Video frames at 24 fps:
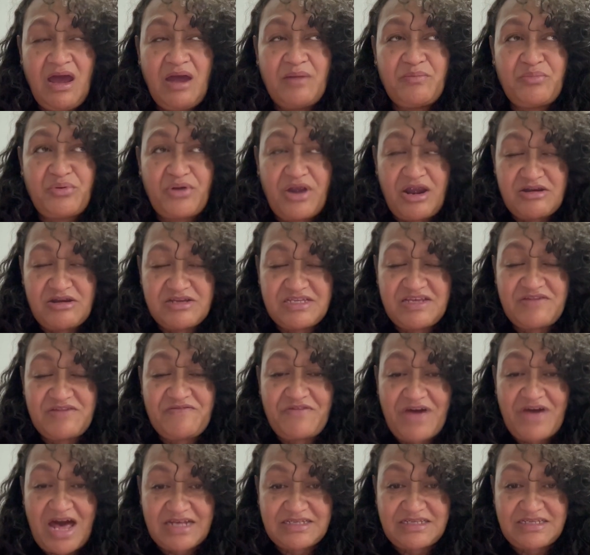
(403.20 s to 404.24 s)
Prayers and
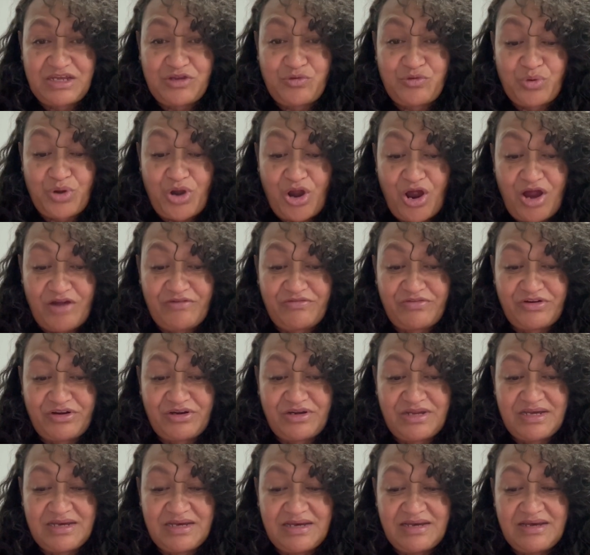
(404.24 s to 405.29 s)
fasting were
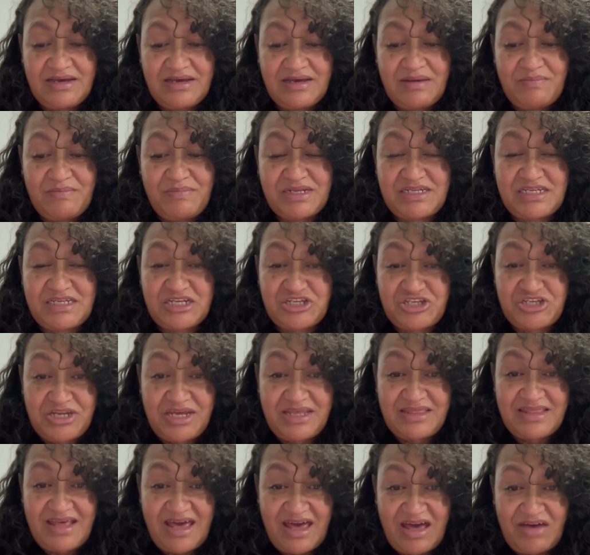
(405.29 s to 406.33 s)
offered,
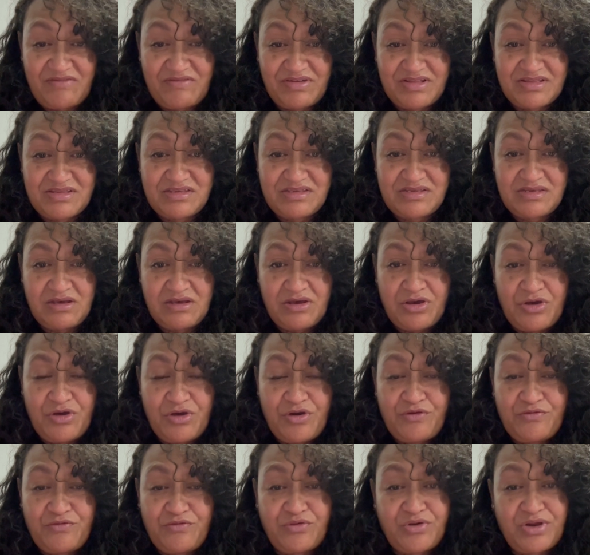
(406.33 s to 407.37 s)
petitioning the heavens
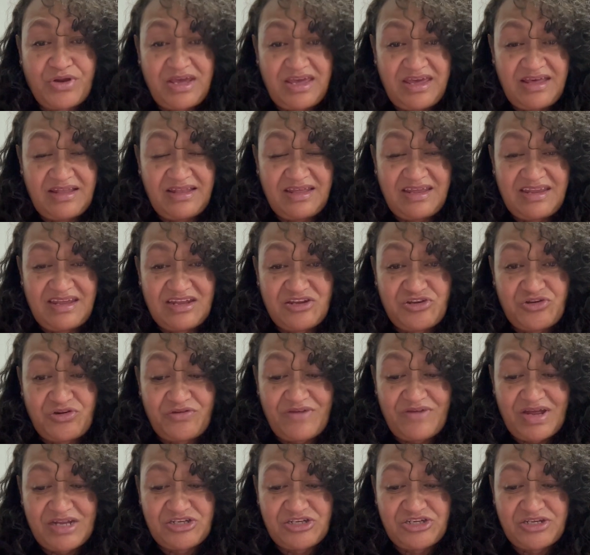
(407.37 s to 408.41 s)
for a healing
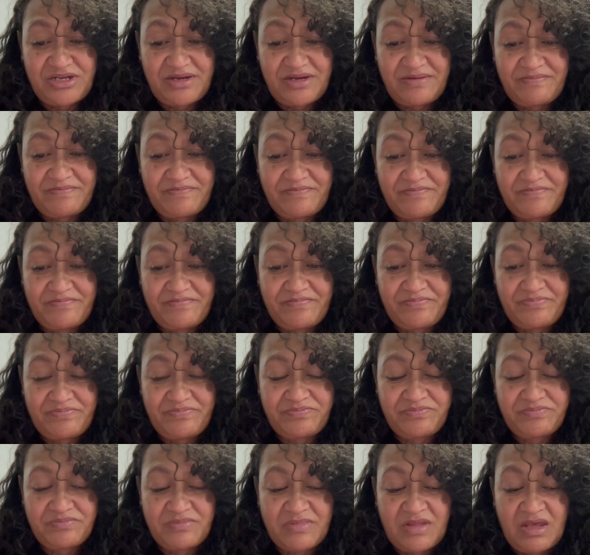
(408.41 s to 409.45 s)
intervention.
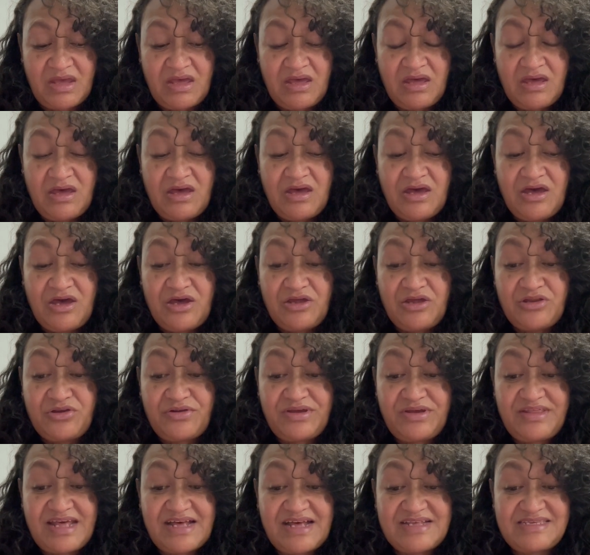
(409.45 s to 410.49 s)

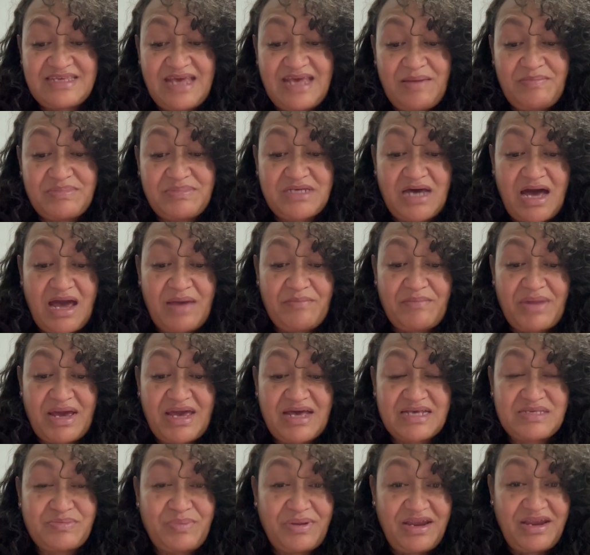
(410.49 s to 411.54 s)
During that same time, my
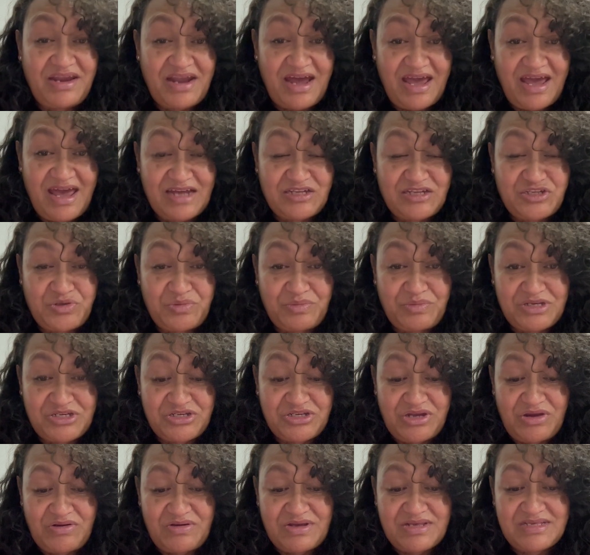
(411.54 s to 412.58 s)
husband and I had two
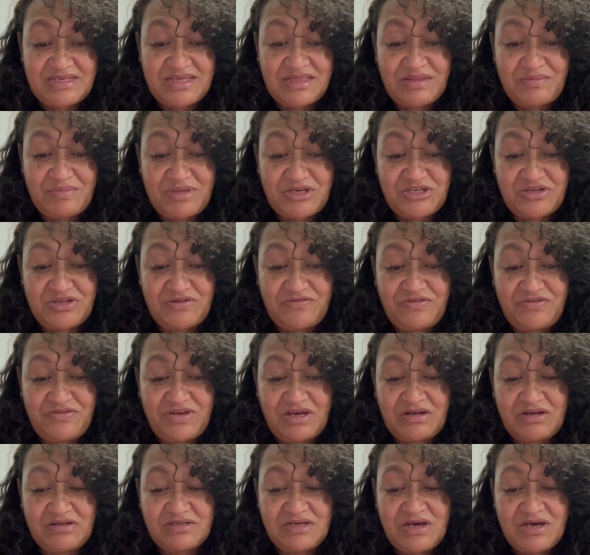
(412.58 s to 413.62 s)
missionaries in the mission
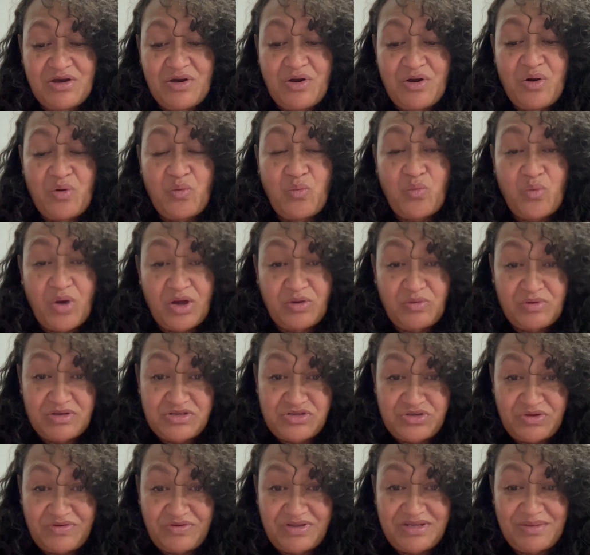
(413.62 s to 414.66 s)
field. One was
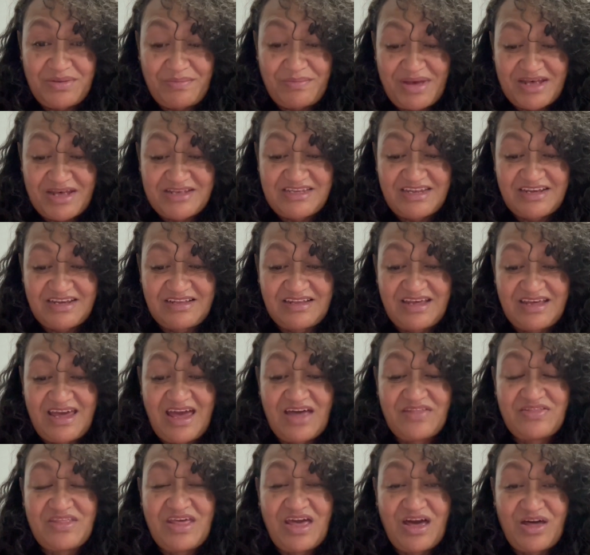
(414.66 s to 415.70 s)
serving domestically
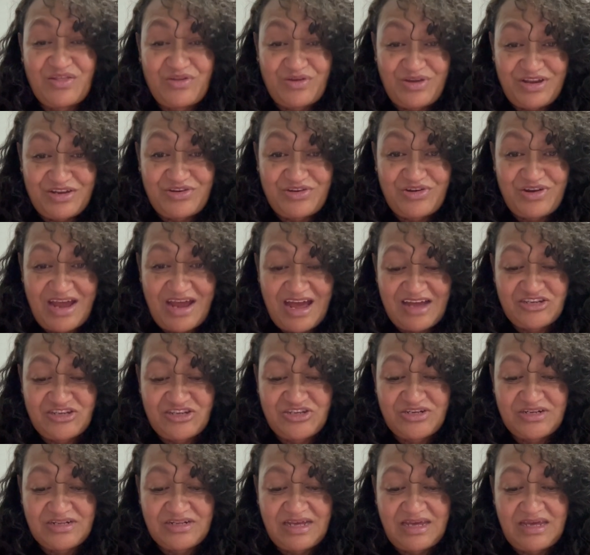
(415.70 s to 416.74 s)
and the other
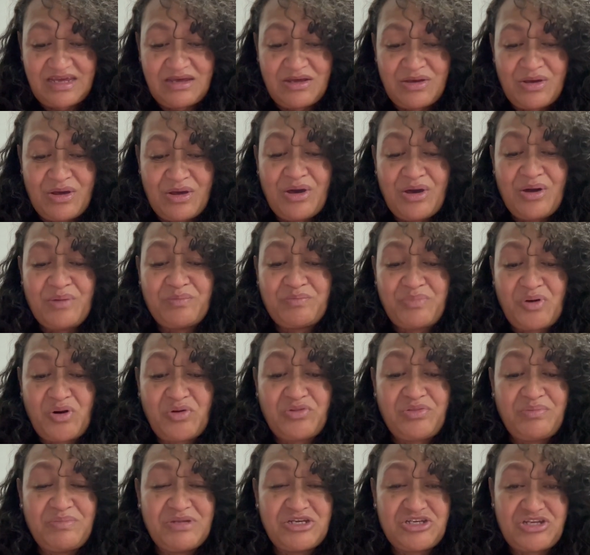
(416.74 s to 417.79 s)
internationally.
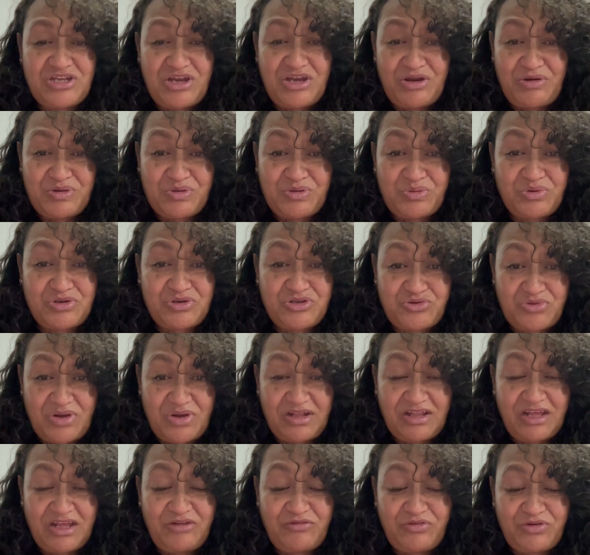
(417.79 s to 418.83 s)
Both missionaries were
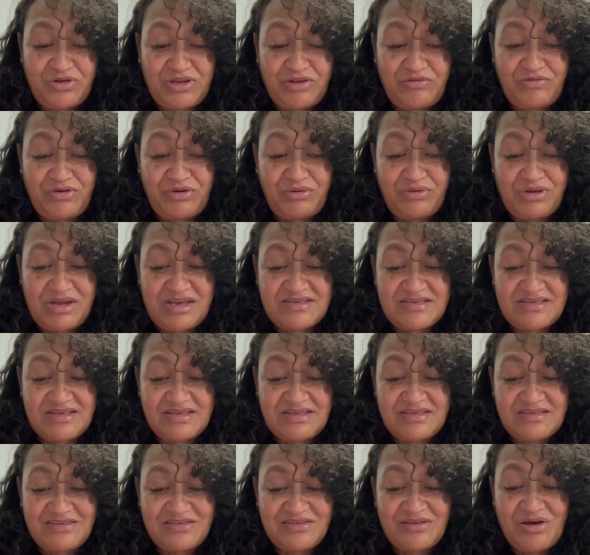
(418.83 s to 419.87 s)
struggling for different
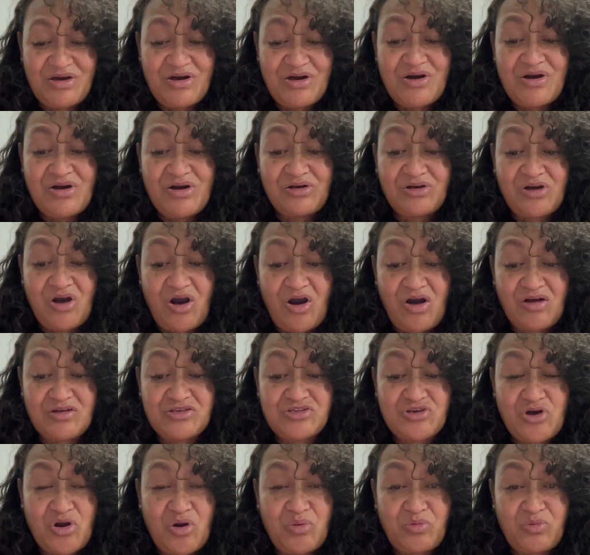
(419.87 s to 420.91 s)
reasons.
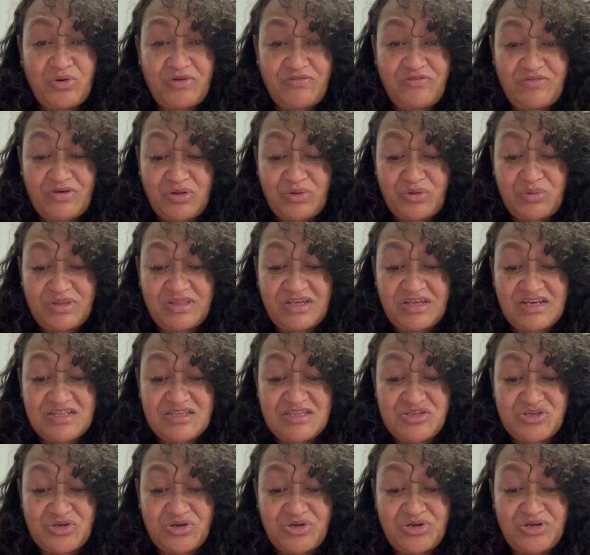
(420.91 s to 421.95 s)
Calls home were filled with
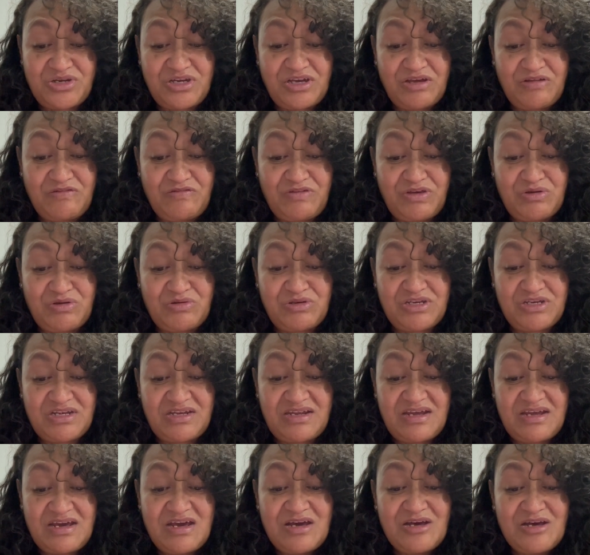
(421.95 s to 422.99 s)
concern,
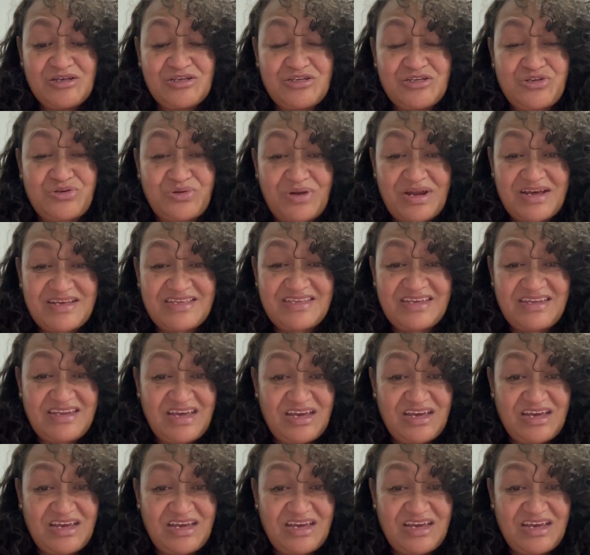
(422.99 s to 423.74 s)
confusion, stress, and